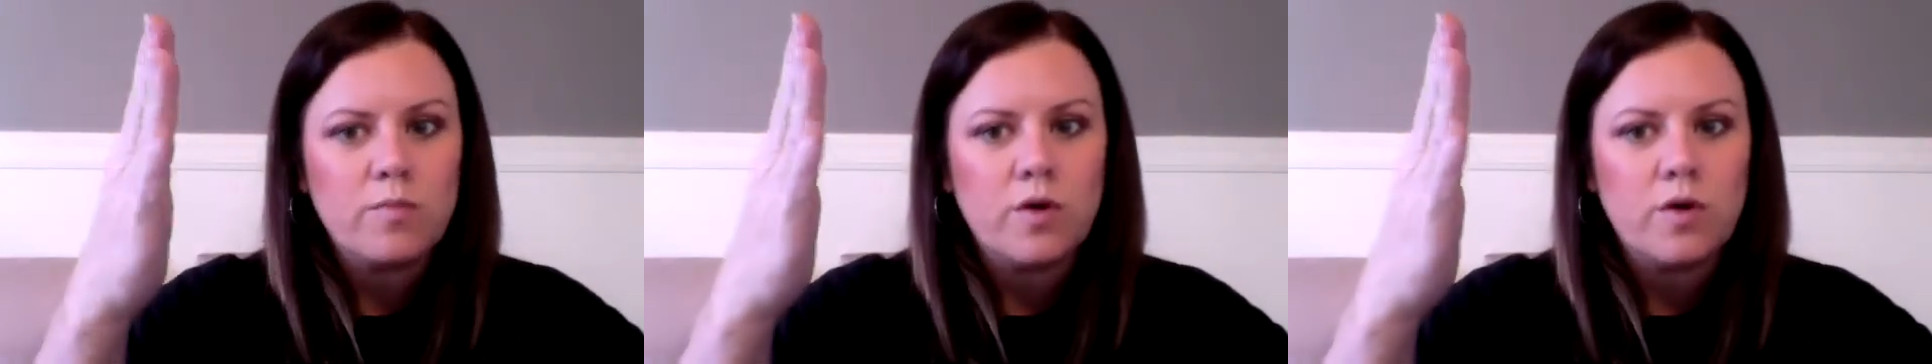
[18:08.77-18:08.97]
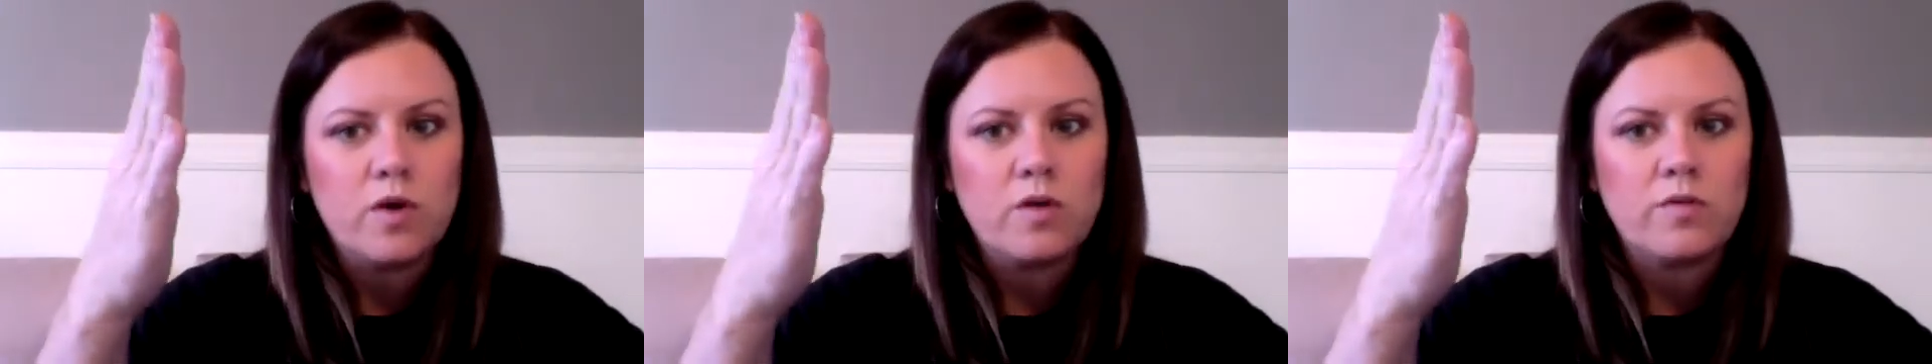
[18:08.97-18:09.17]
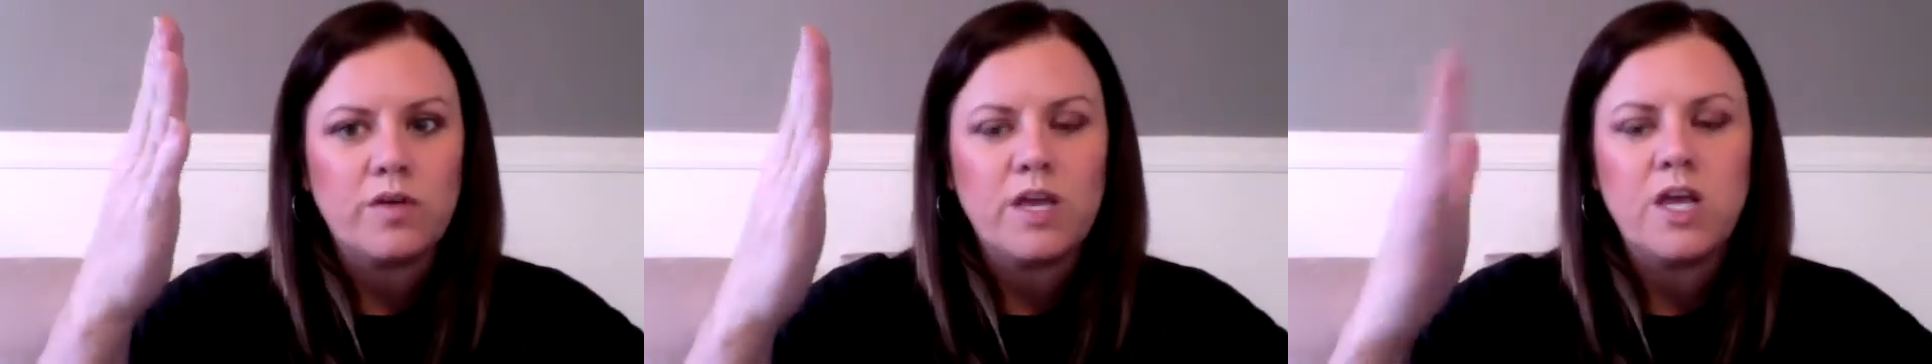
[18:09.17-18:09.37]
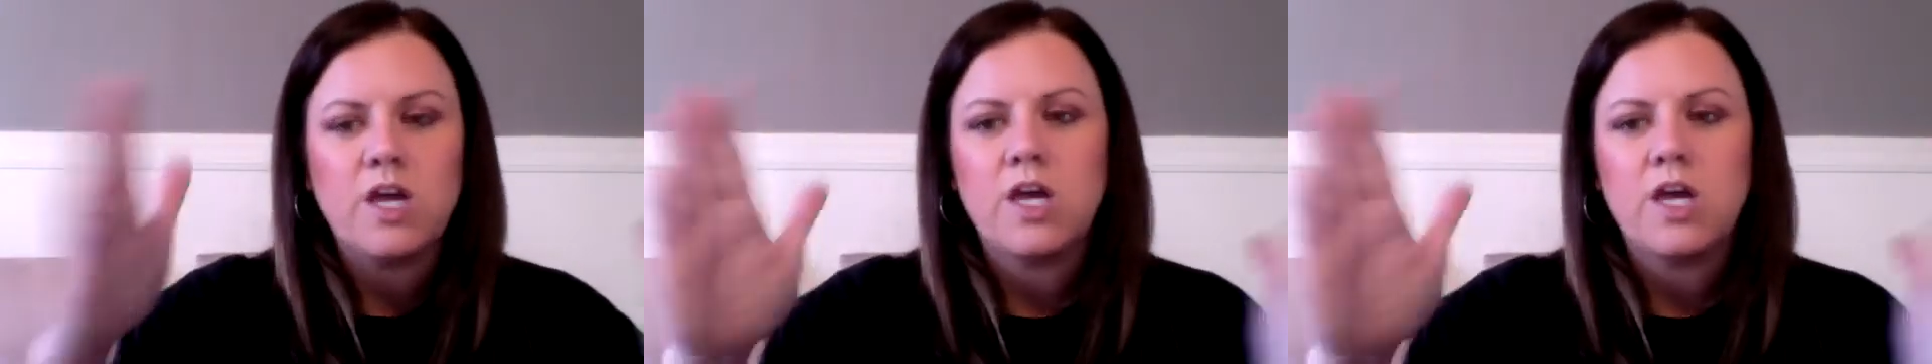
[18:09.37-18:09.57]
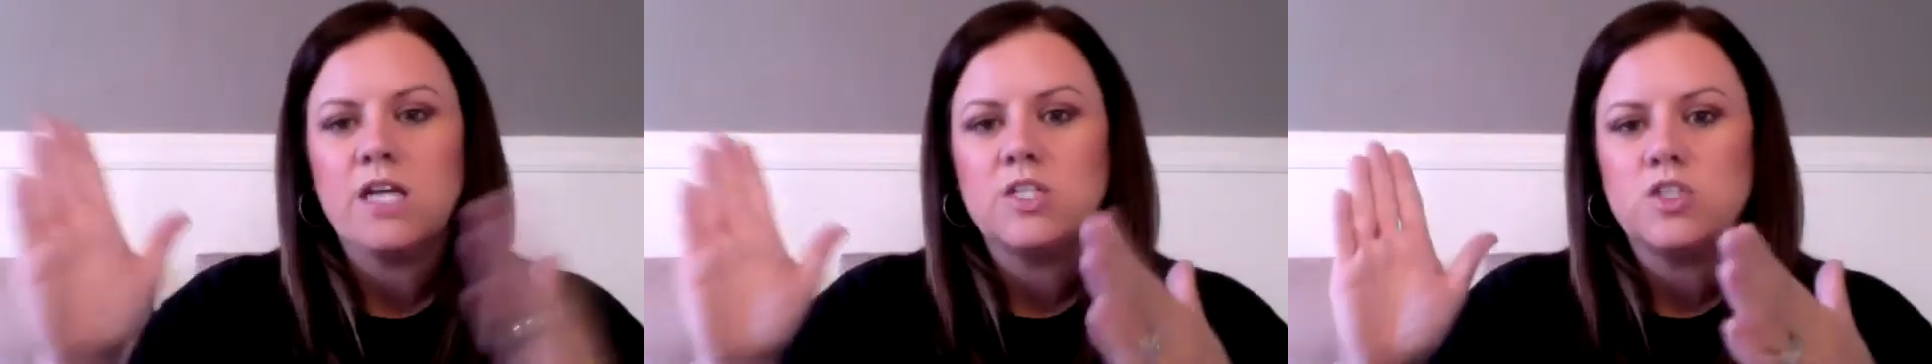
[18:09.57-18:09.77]
part over
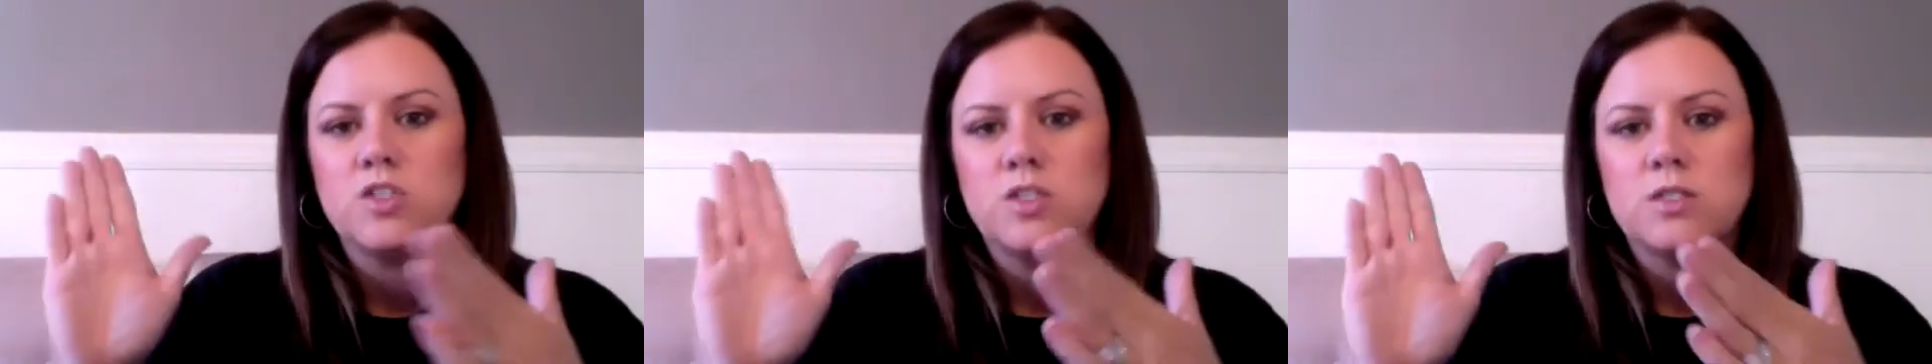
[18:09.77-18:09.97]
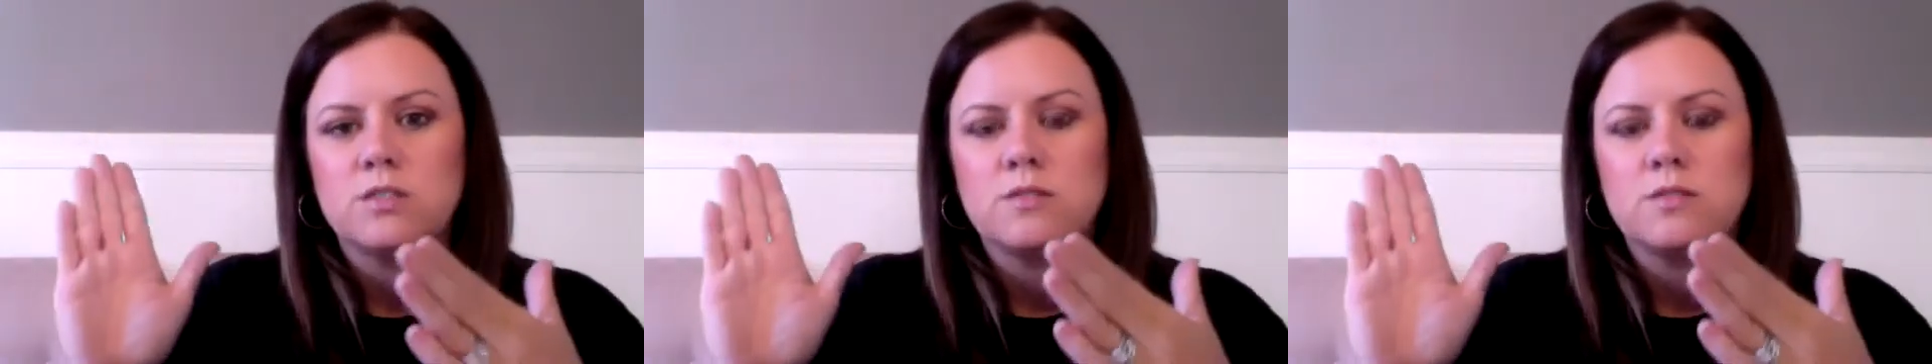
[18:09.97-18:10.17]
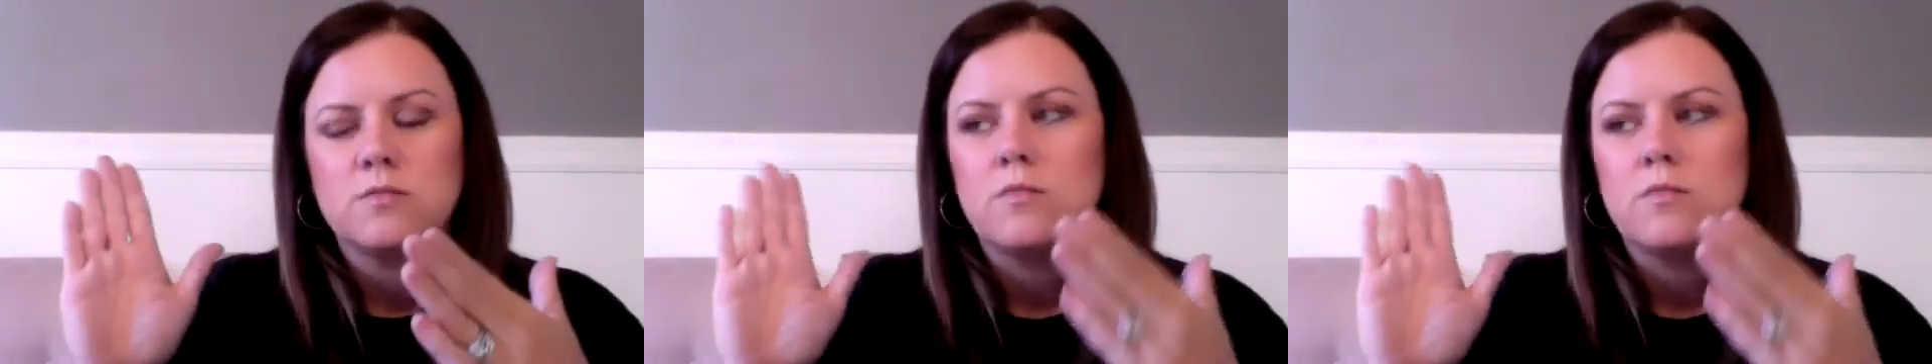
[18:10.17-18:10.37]
here, it's just,